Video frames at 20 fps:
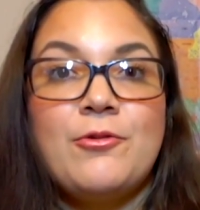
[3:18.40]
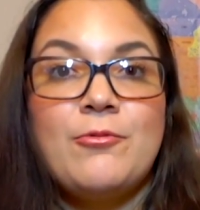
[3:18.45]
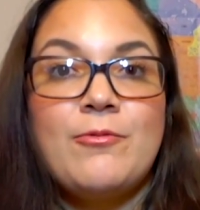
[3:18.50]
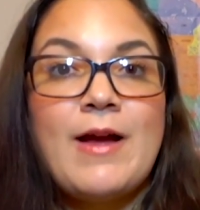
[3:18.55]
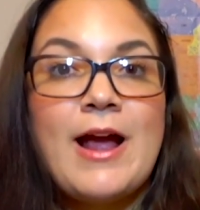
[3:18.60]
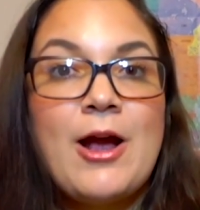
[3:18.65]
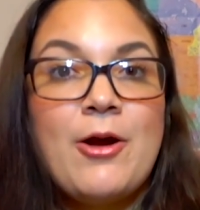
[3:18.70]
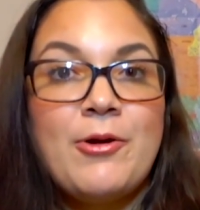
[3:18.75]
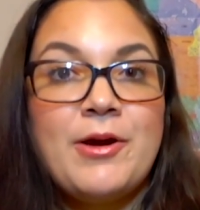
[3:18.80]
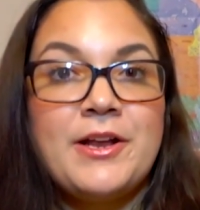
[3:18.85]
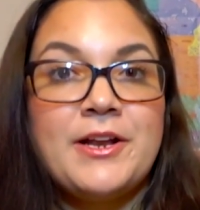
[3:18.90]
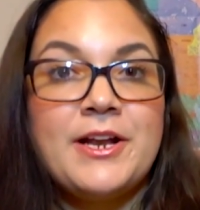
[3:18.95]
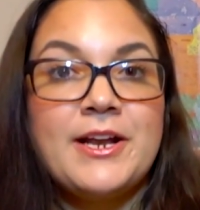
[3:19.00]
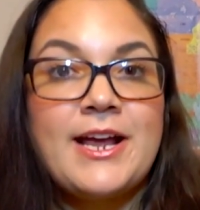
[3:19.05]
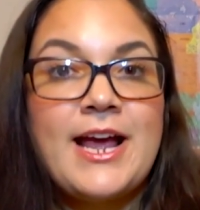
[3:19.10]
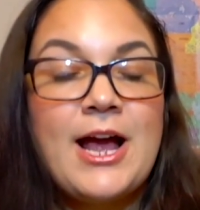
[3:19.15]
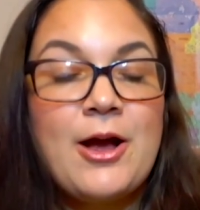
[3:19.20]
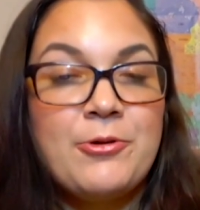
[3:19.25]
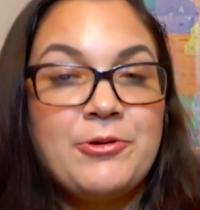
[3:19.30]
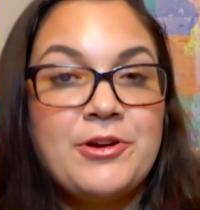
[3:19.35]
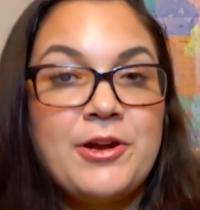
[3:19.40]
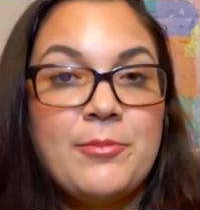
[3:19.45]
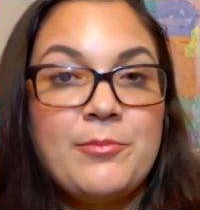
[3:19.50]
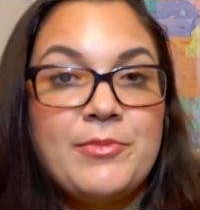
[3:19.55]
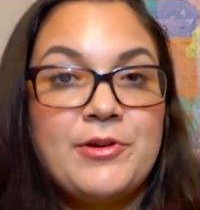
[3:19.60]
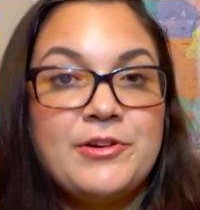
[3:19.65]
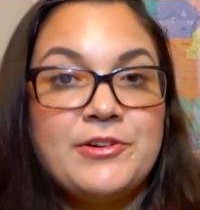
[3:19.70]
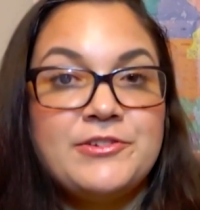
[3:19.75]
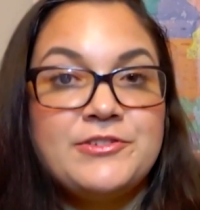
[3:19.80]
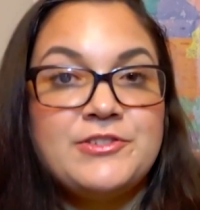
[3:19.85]
the route and account
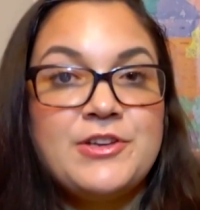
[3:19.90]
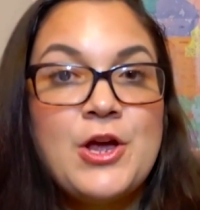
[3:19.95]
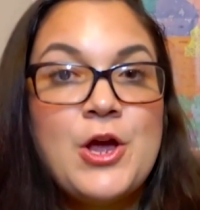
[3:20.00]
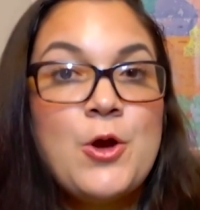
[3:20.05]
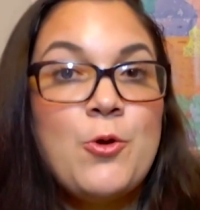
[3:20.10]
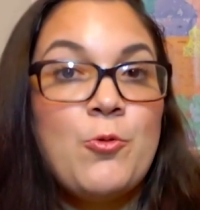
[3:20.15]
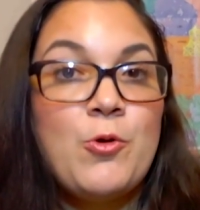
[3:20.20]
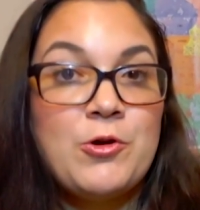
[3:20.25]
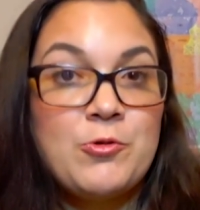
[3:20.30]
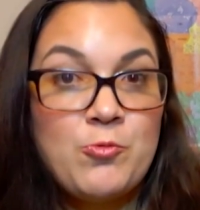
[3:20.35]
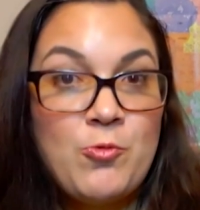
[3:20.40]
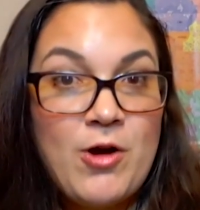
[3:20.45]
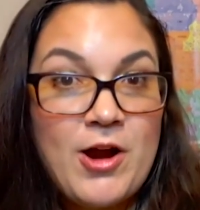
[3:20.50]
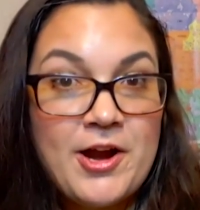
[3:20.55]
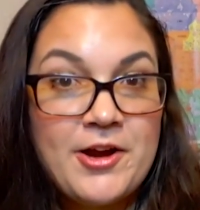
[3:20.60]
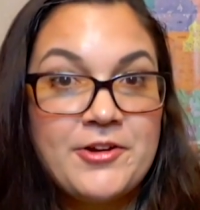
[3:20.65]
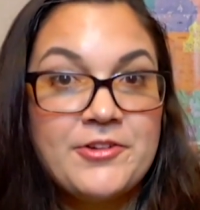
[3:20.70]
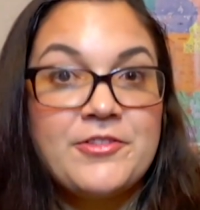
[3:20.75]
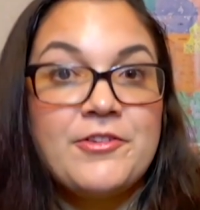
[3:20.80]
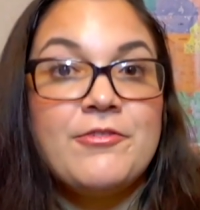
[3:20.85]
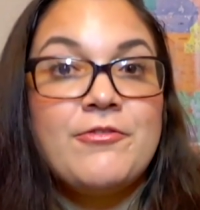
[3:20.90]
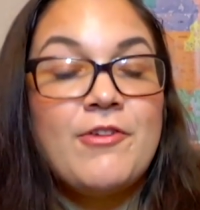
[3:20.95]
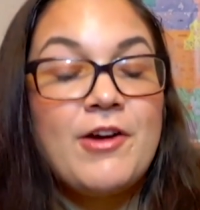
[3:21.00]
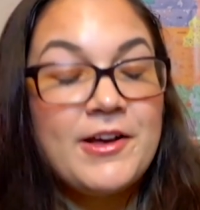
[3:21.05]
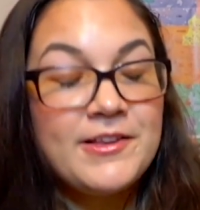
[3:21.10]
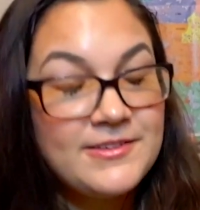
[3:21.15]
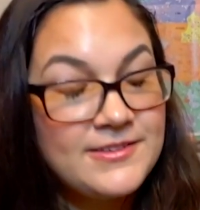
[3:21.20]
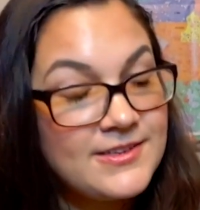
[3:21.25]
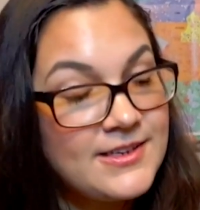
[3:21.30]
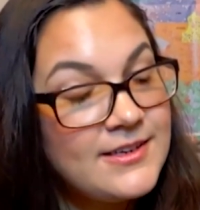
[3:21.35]
numbers when wiring the
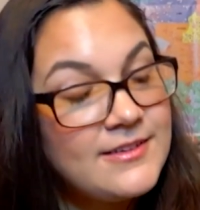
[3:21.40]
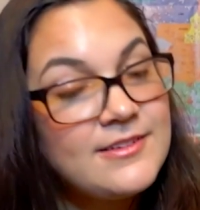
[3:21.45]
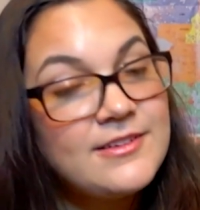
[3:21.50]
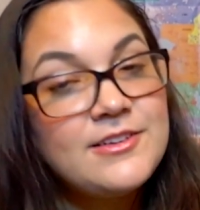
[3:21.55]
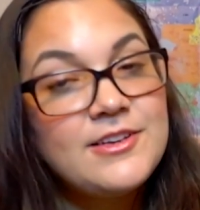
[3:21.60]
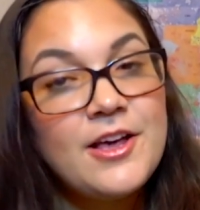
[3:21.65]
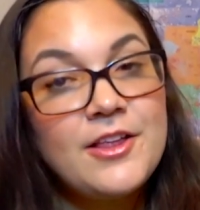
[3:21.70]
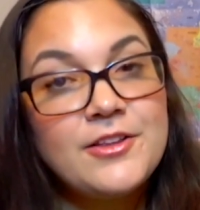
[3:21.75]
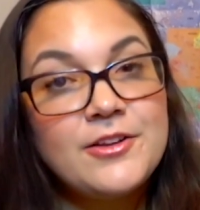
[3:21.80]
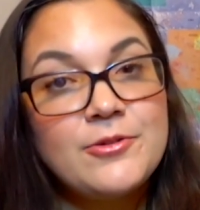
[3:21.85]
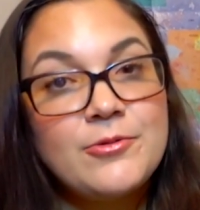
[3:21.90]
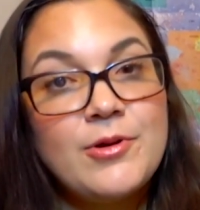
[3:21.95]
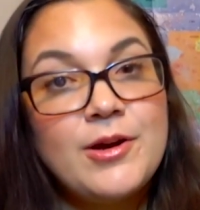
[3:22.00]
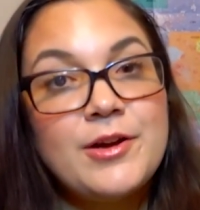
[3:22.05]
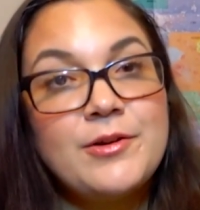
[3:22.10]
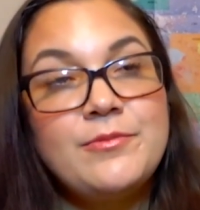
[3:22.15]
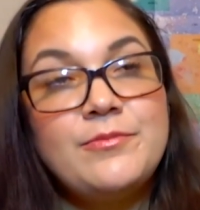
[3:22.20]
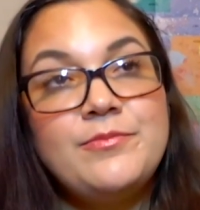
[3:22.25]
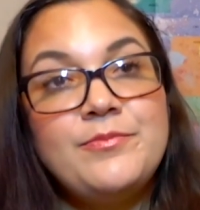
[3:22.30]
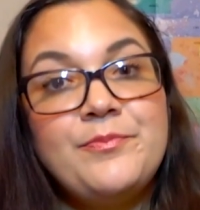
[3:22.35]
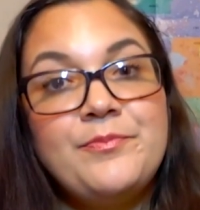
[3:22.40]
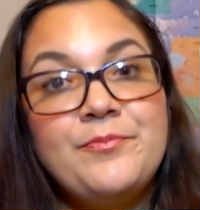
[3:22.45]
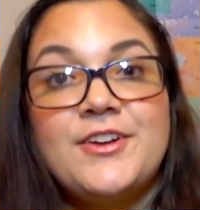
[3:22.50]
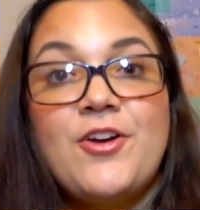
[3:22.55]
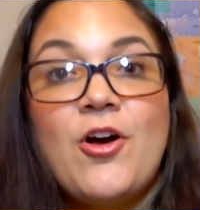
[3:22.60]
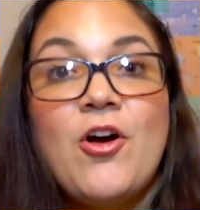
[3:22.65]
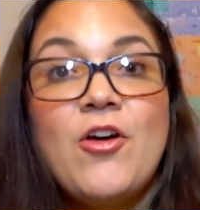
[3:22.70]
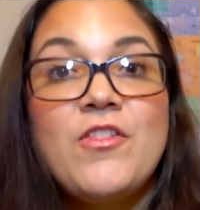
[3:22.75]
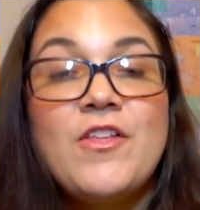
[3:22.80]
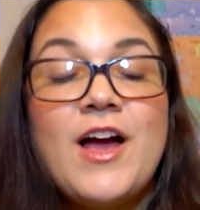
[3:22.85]
funds is another one.
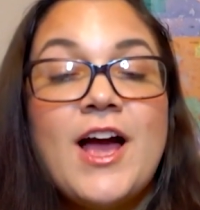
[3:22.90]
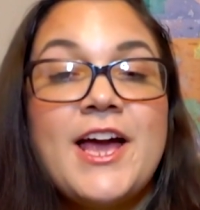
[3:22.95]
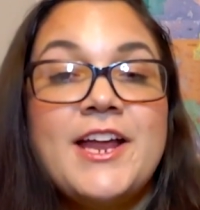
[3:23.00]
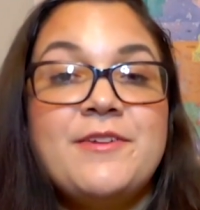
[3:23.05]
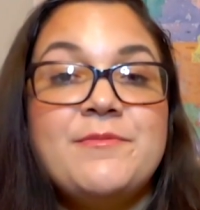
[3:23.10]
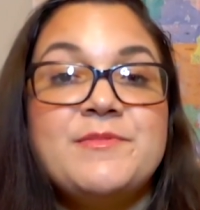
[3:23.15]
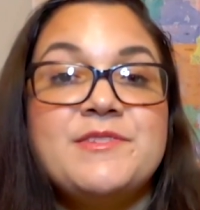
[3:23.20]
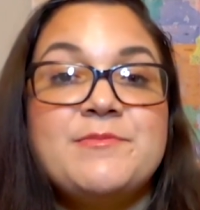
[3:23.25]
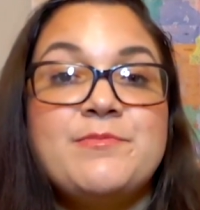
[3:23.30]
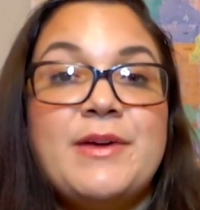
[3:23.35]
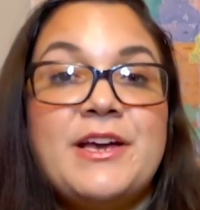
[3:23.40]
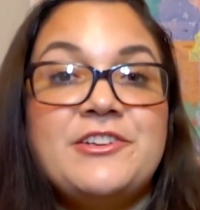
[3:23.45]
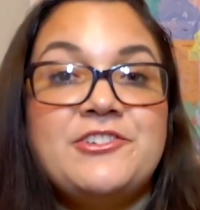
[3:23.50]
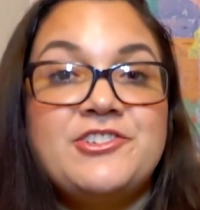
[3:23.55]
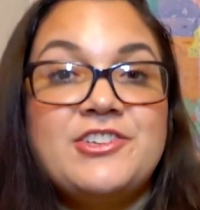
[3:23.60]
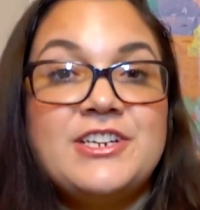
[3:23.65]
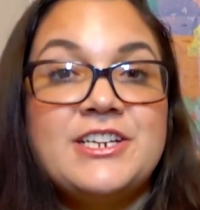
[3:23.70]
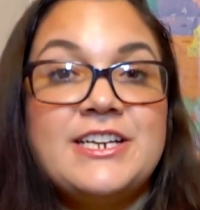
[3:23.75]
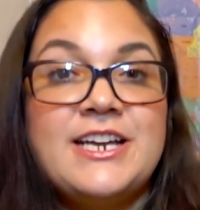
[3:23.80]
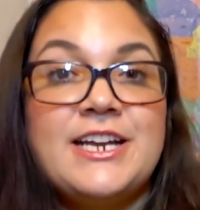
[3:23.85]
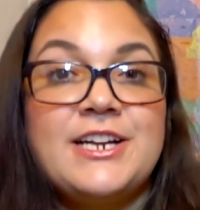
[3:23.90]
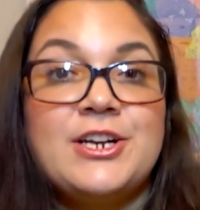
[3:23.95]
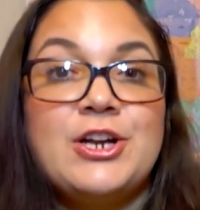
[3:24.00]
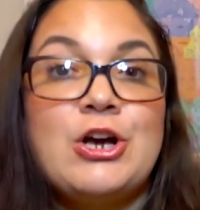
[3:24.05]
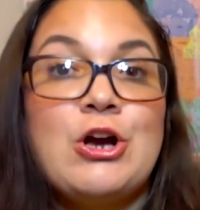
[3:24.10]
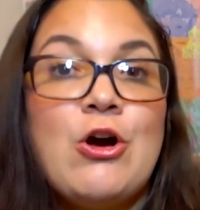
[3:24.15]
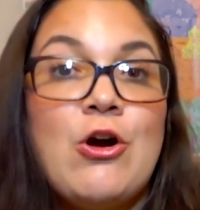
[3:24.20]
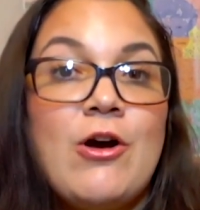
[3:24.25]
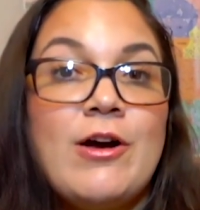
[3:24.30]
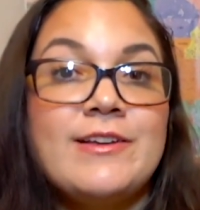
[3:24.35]
And all the items mentioned
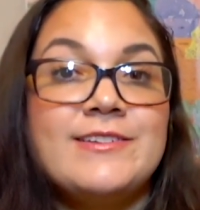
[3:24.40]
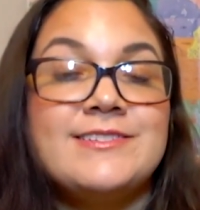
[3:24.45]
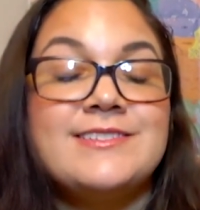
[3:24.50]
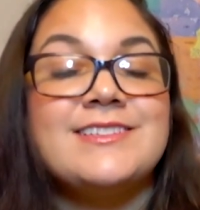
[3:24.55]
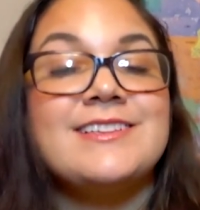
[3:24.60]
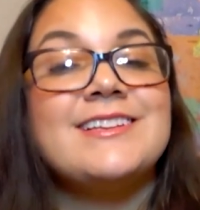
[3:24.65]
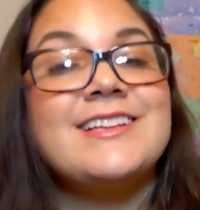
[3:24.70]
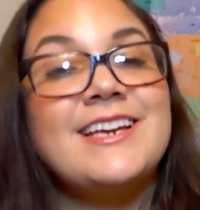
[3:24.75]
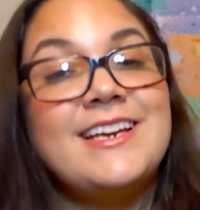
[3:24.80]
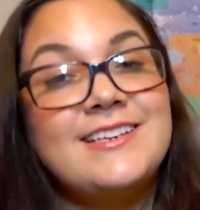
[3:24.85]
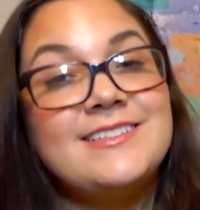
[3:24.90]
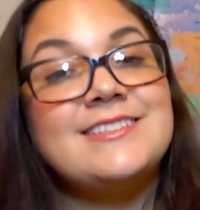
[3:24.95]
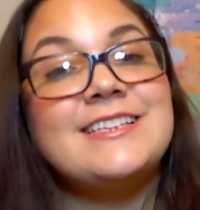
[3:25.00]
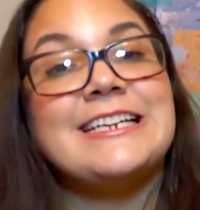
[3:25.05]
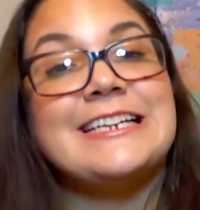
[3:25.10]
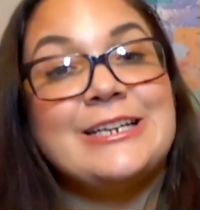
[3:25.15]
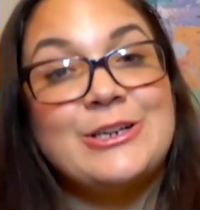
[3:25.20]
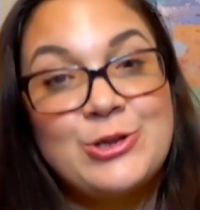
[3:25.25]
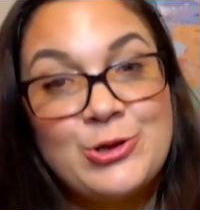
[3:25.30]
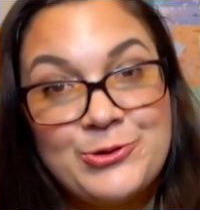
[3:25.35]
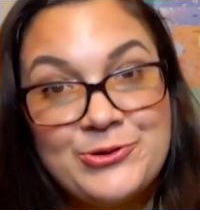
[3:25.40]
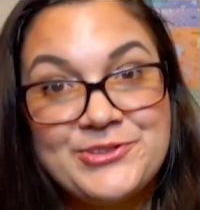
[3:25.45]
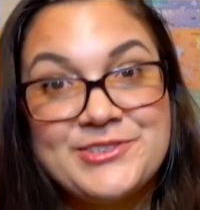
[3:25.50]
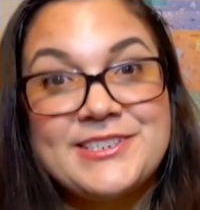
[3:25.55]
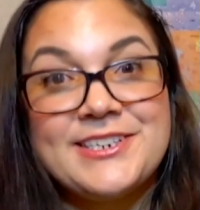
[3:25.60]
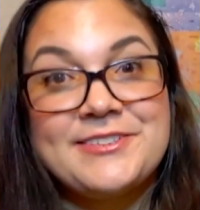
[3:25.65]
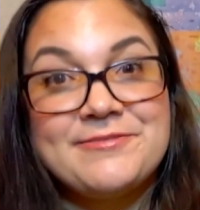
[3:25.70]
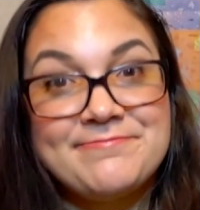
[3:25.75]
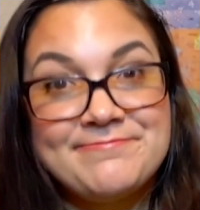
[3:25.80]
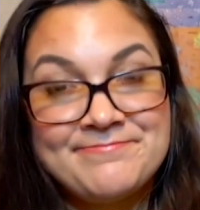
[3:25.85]
can cause delays in
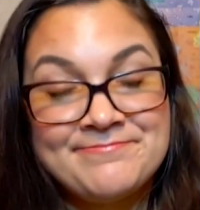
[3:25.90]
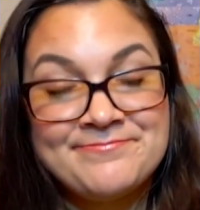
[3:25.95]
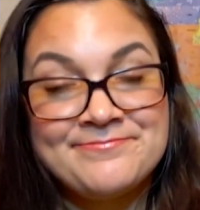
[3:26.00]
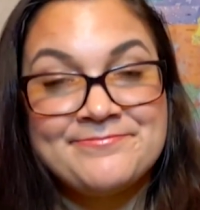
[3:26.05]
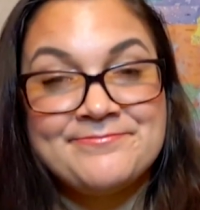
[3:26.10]
closing.